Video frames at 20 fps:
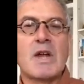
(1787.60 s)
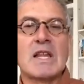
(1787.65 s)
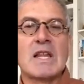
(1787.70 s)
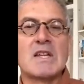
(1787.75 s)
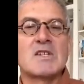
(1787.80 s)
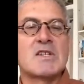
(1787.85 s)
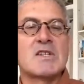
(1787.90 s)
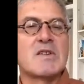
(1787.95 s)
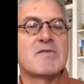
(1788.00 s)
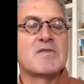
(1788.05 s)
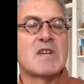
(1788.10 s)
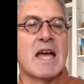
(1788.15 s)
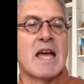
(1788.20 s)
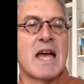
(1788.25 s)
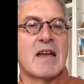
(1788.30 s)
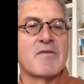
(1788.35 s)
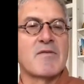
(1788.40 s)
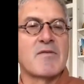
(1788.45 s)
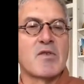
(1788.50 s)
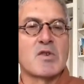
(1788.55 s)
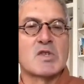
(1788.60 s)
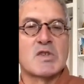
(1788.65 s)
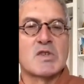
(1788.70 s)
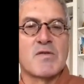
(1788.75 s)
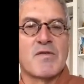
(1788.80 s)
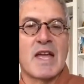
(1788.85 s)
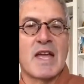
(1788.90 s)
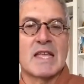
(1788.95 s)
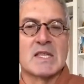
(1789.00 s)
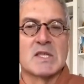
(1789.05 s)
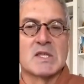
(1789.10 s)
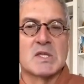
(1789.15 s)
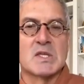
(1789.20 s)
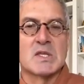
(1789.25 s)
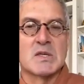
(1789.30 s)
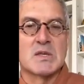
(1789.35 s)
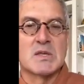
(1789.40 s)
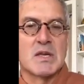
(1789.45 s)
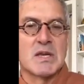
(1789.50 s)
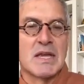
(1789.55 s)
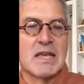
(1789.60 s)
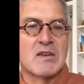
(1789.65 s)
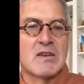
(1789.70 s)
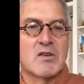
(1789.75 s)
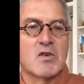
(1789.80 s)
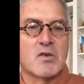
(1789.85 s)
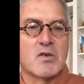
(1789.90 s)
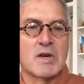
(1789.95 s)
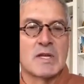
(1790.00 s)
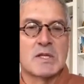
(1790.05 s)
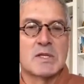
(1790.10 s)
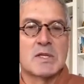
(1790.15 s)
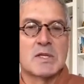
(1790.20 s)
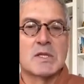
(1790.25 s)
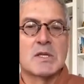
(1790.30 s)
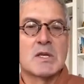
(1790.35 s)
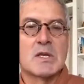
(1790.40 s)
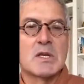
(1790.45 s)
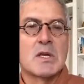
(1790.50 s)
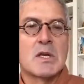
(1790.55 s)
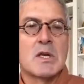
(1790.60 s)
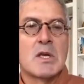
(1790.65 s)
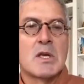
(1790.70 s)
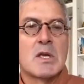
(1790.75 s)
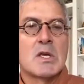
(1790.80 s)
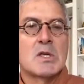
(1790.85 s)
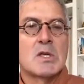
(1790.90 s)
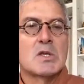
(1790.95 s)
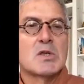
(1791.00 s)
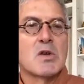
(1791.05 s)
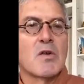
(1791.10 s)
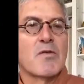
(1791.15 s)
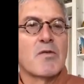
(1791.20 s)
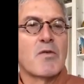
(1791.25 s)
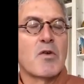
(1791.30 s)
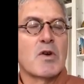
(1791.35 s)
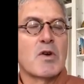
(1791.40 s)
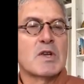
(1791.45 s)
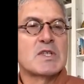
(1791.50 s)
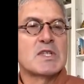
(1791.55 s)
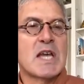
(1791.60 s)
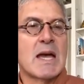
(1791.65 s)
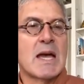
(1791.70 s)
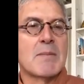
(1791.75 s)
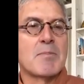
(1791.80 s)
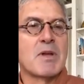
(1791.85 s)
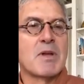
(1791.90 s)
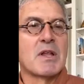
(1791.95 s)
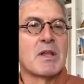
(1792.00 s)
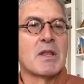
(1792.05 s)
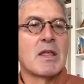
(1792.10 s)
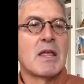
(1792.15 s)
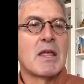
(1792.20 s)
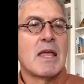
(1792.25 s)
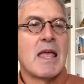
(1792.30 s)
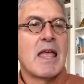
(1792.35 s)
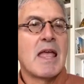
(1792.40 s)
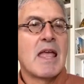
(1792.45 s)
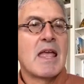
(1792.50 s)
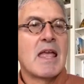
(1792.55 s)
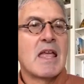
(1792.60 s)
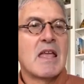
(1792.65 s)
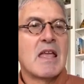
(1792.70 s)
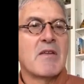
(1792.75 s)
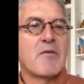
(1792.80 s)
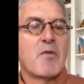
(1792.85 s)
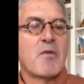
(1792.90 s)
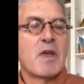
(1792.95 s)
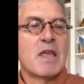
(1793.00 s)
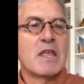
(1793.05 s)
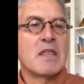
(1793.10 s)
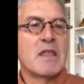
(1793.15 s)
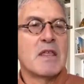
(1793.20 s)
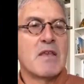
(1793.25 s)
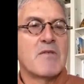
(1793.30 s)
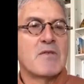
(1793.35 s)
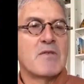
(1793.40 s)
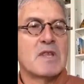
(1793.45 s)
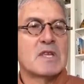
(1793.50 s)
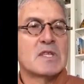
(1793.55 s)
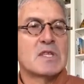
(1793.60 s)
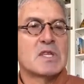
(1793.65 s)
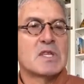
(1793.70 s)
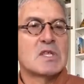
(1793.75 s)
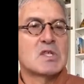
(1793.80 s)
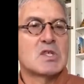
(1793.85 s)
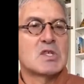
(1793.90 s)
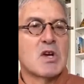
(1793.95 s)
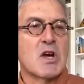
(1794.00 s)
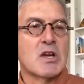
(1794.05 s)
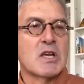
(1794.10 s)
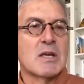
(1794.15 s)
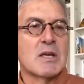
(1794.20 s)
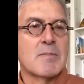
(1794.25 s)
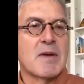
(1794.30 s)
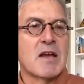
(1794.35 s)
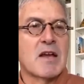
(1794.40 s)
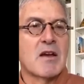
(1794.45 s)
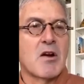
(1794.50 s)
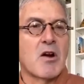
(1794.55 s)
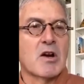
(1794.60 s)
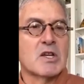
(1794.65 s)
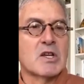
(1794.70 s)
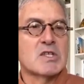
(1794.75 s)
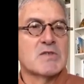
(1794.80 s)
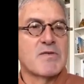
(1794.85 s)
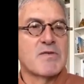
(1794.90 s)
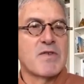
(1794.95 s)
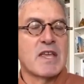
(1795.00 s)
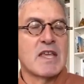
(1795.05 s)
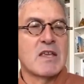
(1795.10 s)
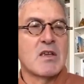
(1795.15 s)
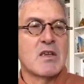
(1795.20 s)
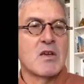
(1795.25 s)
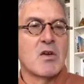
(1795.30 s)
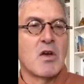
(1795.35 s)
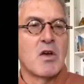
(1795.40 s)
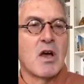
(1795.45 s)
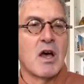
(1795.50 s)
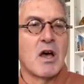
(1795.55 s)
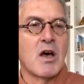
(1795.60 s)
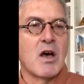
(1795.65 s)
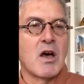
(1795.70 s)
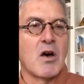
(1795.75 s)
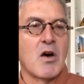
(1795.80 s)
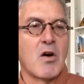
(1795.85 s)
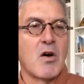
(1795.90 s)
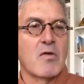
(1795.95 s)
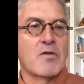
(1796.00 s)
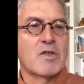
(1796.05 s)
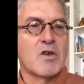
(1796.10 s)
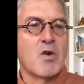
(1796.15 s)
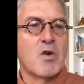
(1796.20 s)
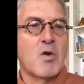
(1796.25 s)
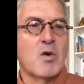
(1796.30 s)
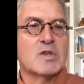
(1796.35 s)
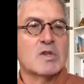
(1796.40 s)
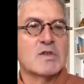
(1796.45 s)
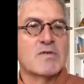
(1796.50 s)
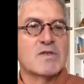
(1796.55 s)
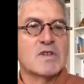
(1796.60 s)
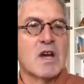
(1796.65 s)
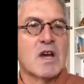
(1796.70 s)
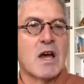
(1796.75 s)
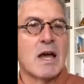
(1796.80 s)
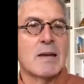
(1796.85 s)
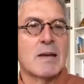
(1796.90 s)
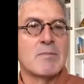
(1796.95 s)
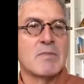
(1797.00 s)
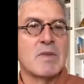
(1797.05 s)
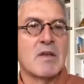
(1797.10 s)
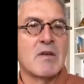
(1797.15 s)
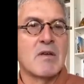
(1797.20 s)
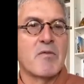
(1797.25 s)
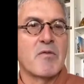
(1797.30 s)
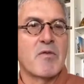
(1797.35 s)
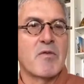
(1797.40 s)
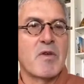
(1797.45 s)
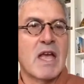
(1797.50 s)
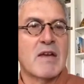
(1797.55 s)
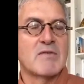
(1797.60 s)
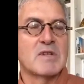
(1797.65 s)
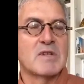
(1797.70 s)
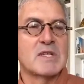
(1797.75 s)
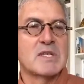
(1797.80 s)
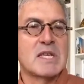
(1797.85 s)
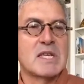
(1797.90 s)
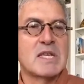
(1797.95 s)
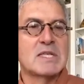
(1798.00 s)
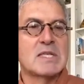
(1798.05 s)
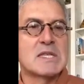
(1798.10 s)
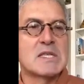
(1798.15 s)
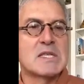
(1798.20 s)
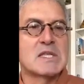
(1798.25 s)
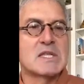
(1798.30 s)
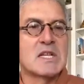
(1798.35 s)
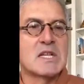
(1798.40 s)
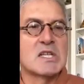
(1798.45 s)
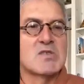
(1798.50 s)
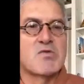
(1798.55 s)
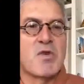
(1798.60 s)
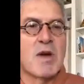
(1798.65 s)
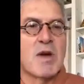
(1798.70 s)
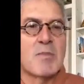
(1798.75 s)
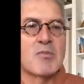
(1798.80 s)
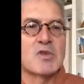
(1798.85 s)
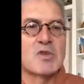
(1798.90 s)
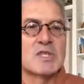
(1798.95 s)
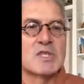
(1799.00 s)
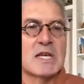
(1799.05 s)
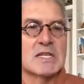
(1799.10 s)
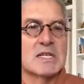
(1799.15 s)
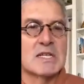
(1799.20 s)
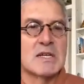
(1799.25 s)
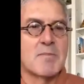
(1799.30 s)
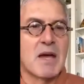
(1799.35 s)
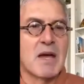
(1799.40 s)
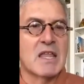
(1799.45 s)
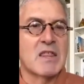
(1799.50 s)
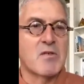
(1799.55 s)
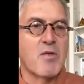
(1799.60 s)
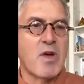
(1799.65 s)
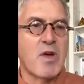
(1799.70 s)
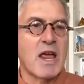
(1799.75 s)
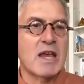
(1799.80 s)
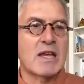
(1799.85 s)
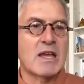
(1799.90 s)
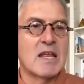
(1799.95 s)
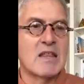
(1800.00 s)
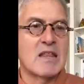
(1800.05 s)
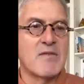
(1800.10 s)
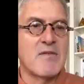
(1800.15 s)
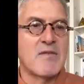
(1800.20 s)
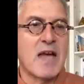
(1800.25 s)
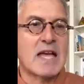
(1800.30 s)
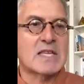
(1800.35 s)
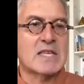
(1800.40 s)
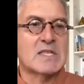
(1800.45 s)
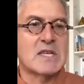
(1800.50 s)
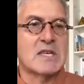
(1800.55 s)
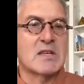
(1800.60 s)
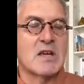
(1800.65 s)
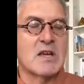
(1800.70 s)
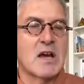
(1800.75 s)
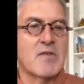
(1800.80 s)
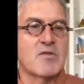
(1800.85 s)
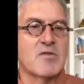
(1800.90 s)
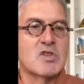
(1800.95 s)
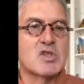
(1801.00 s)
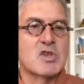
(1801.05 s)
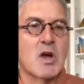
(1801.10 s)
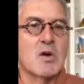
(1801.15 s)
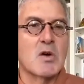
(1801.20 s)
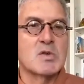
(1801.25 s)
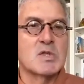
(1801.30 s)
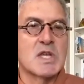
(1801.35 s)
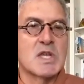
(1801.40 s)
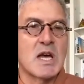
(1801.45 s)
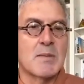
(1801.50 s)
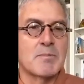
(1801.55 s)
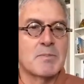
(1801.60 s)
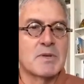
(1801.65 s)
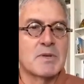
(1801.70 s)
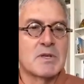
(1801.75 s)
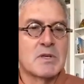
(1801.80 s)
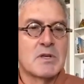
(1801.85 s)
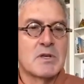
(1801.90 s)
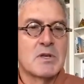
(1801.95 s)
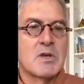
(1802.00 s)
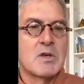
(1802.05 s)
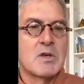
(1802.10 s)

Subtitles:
relative to adverse events increase. So for example, if this is talking about RSV over the course of time, if we have disease incidence represented by the red and the vaccine coverage goes up,